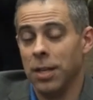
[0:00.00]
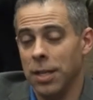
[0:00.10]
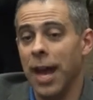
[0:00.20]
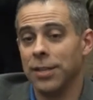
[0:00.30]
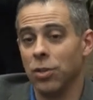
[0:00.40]

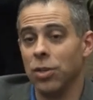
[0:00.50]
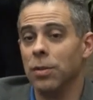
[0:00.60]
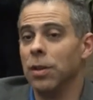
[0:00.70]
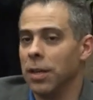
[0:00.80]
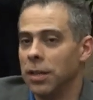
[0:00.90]
Yeah, so
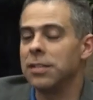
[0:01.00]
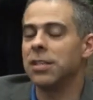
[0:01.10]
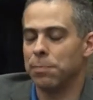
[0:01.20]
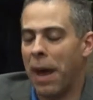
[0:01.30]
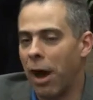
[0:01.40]
you, this
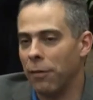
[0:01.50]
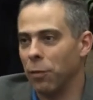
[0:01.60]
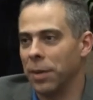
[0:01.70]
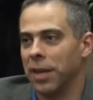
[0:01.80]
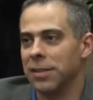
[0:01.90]
is
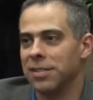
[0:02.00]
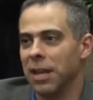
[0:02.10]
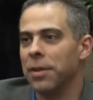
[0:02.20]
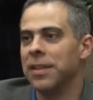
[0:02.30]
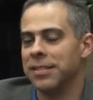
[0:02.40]
powerful because
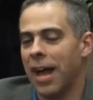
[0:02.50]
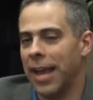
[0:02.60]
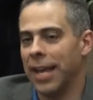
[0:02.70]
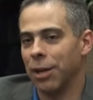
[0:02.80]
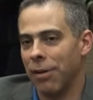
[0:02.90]
some of these
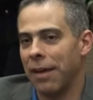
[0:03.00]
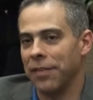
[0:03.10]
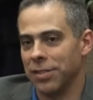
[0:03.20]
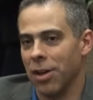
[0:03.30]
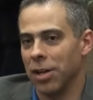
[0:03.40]
high-end
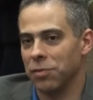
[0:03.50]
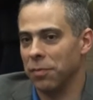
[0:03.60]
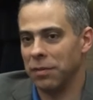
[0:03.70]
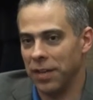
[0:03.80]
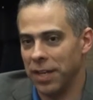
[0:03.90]
graphics cards
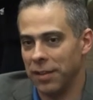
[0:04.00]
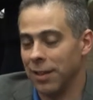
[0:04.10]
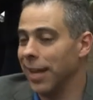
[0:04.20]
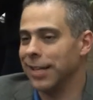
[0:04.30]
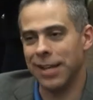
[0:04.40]
from Nvidia,
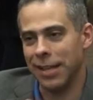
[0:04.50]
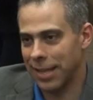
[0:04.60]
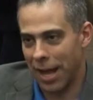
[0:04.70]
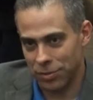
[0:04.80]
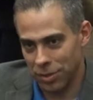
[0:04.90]
they're like ten
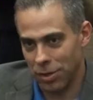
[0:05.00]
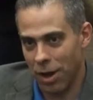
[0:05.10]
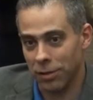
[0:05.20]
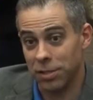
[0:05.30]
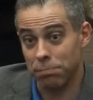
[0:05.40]
thousand
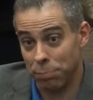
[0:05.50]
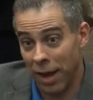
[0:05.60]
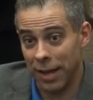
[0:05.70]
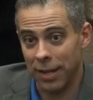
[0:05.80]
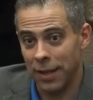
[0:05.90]
dollars,
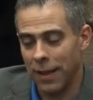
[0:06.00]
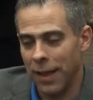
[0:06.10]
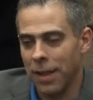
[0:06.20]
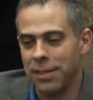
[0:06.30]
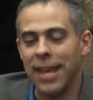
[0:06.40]
but
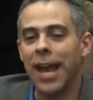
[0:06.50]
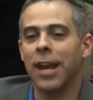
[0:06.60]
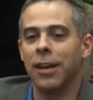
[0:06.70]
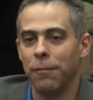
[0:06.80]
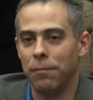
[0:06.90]
they
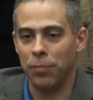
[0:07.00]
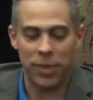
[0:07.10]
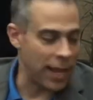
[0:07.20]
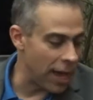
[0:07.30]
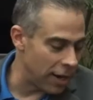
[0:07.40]
got enough
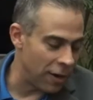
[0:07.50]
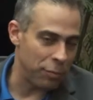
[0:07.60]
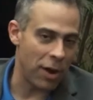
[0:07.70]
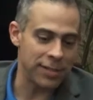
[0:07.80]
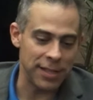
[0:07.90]
they got enough
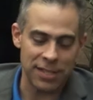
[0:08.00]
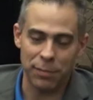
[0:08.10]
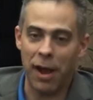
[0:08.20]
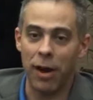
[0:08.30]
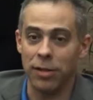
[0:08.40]

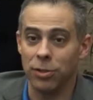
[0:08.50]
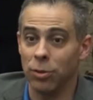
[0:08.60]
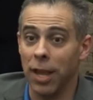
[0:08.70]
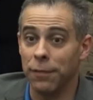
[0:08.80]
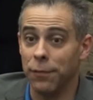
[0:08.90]
processing power to do
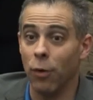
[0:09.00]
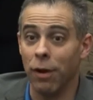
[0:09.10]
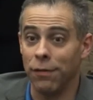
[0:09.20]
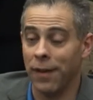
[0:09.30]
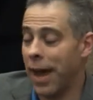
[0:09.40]
like four
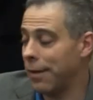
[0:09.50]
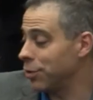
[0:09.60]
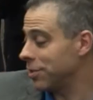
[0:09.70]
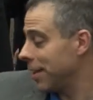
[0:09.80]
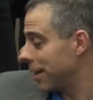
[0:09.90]
or five
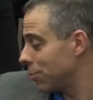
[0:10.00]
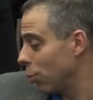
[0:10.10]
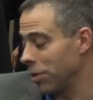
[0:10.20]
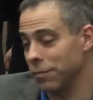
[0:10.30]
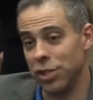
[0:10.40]
or six
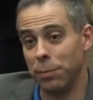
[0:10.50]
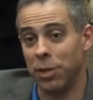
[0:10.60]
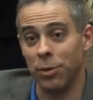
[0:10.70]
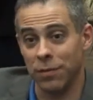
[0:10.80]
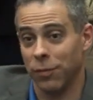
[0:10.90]
worth of G
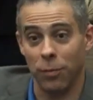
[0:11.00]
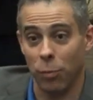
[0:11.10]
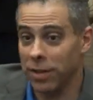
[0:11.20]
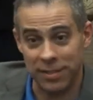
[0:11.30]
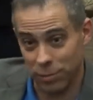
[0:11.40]
P Us for
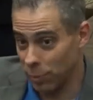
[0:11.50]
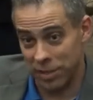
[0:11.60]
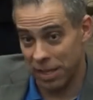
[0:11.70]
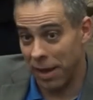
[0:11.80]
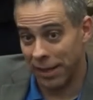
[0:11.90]
what's
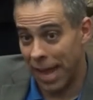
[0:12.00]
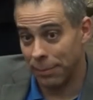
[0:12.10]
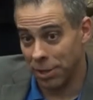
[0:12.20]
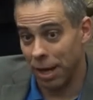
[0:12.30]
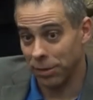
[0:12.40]
what's in my
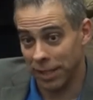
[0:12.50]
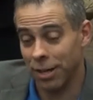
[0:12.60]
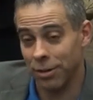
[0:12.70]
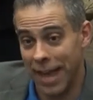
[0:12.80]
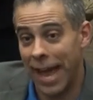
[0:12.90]
laptop. Like
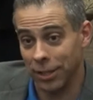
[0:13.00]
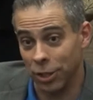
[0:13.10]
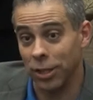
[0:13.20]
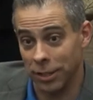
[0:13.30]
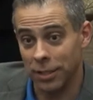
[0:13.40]
they're that
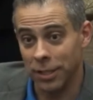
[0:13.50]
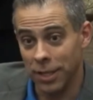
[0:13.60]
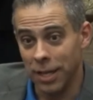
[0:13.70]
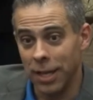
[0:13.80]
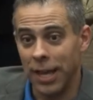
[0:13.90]
good.
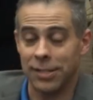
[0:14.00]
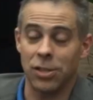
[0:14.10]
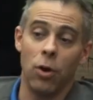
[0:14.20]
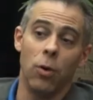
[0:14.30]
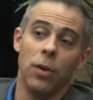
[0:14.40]
And
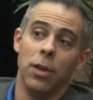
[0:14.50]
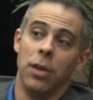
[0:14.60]
so